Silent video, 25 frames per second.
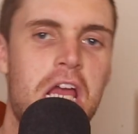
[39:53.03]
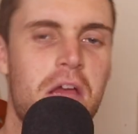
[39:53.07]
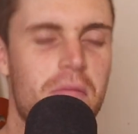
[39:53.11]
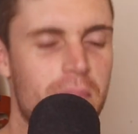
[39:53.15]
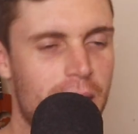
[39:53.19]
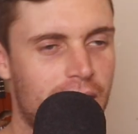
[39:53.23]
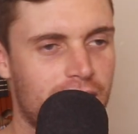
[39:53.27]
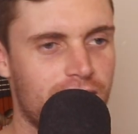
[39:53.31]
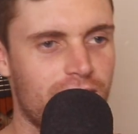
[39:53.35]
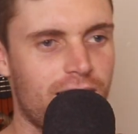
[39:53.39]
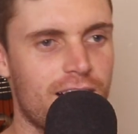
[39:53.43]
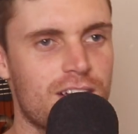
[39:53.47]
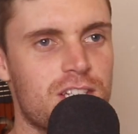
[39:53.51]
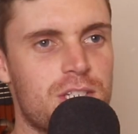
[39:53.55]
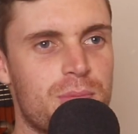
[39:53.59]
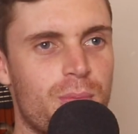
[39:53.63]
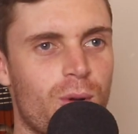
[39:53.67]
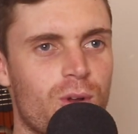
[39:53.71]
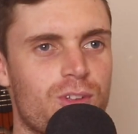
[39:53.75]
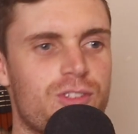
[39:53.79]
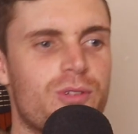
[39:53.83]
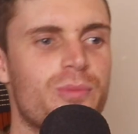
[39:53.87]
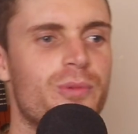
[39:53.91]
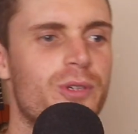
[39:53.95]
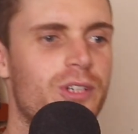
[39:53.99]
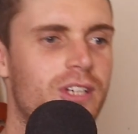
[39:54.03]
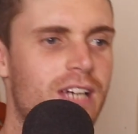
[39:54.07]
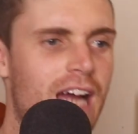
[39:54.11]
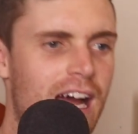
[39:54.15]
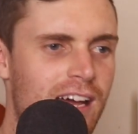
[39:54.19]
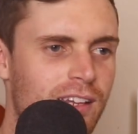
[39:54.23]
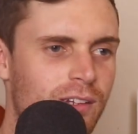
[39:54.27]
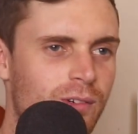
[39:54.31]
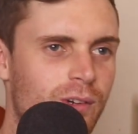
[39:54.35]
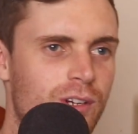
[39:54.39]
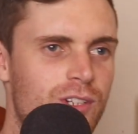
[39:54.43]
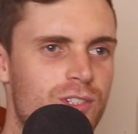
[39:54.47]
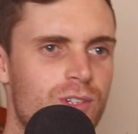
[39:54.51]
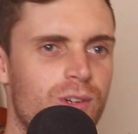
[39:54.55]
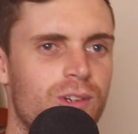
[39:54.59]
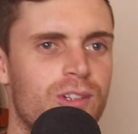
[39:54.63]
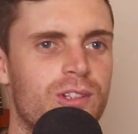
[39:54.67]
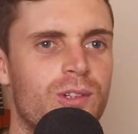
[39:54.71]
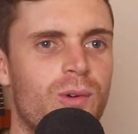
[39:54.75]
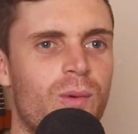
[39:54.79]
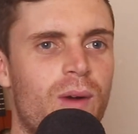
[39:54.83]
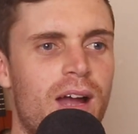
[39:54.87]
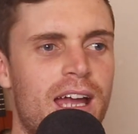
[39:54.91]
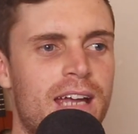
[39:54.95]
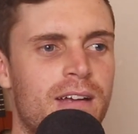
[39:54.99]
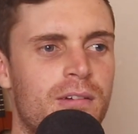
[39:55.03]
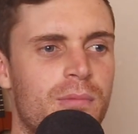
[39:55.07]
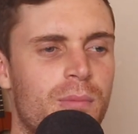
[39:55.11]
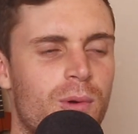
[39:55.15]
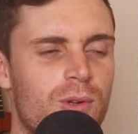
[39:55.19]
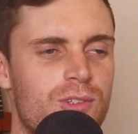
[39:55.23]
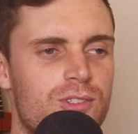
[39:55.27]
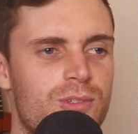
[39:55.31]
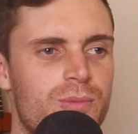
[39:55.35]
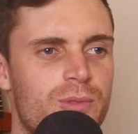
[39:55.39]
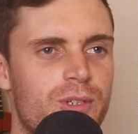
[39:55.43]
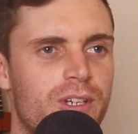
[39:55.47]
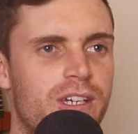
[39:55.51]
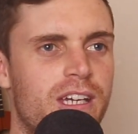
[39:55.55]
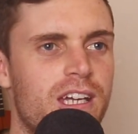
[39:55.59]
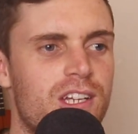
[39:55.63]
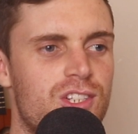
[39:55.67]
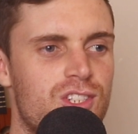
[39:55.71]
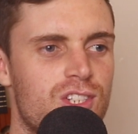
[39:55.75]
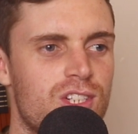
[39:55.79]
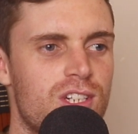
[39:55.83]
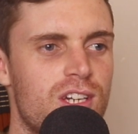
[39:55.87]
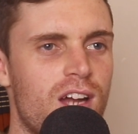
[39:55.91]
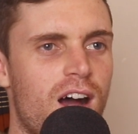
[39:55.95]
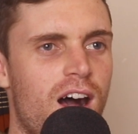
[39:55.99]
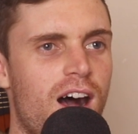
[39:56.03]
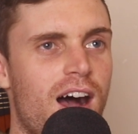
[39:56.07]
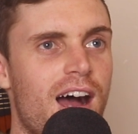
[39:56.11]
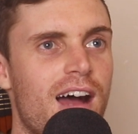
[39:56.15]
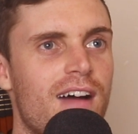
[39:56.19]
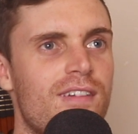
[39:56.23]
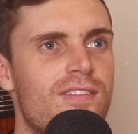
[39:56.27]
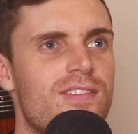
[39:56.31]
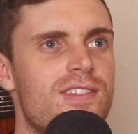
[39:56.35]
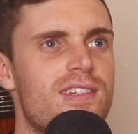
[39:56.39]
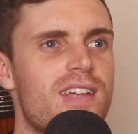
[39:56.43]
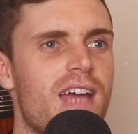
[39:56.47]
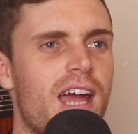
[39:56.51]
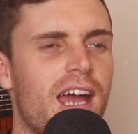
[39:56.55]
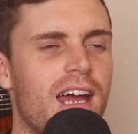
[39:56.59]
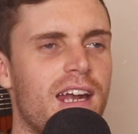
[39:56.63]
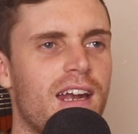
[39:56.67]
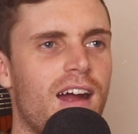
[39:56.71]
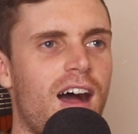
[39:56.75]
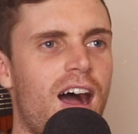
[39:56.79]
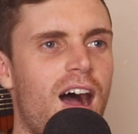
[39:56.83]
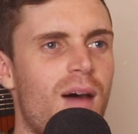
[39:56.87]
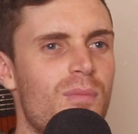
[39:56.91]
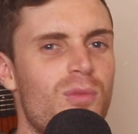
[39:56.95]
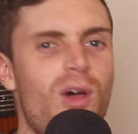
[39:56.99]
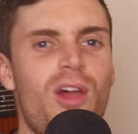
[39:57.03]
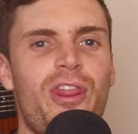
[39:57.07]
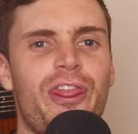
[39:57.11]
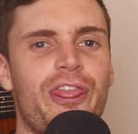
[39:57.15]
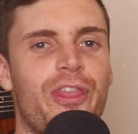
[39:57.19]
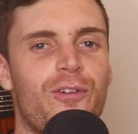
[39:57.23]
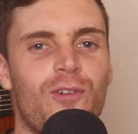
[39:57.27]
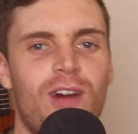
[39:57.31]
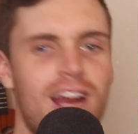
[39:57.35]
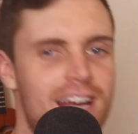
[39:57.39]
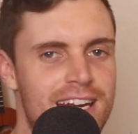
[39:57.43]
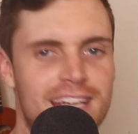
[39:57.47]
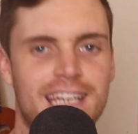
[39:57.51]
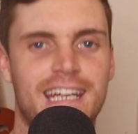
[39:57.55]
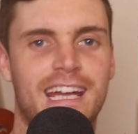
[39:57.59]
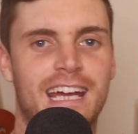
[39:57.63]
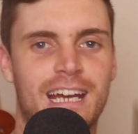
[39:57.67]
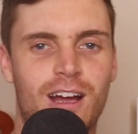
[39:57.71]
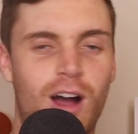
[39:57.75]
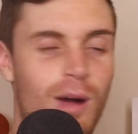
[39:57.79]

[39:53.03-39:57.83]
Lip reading: Meg and I just bought some new cutlery during the week, bought some new kitchen knives, and I'm not threatening any.